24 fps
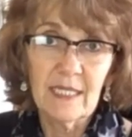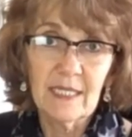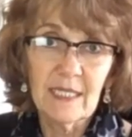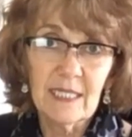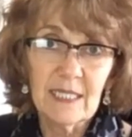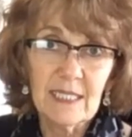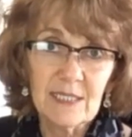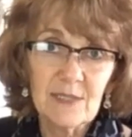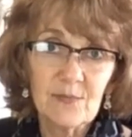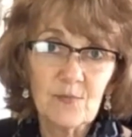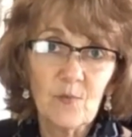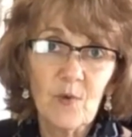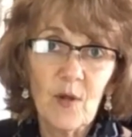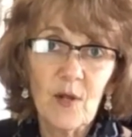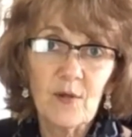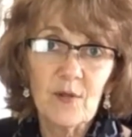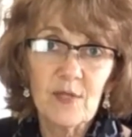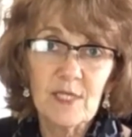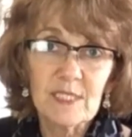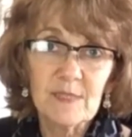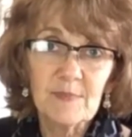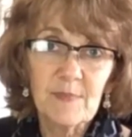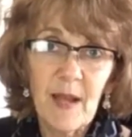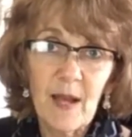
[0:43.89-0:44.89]
is where
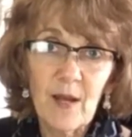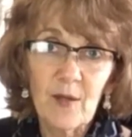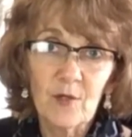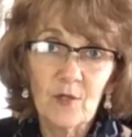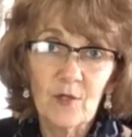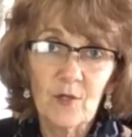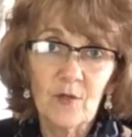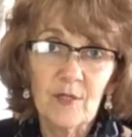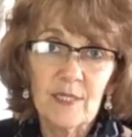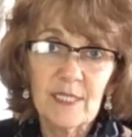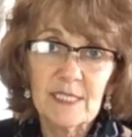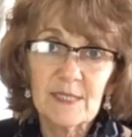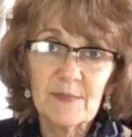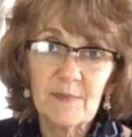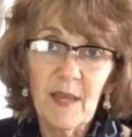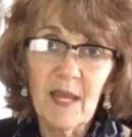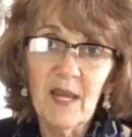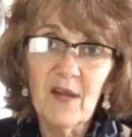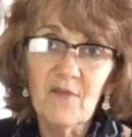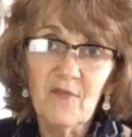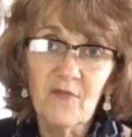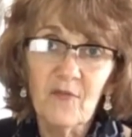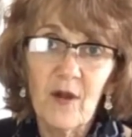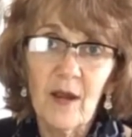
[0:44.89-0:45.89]
this powder is
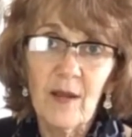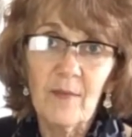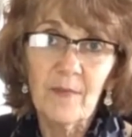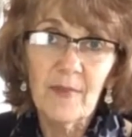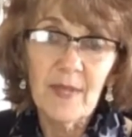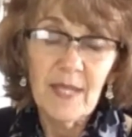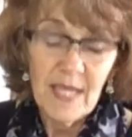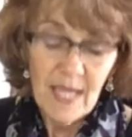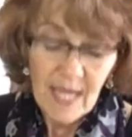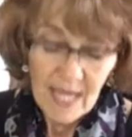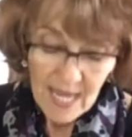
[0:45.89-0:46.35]
made from.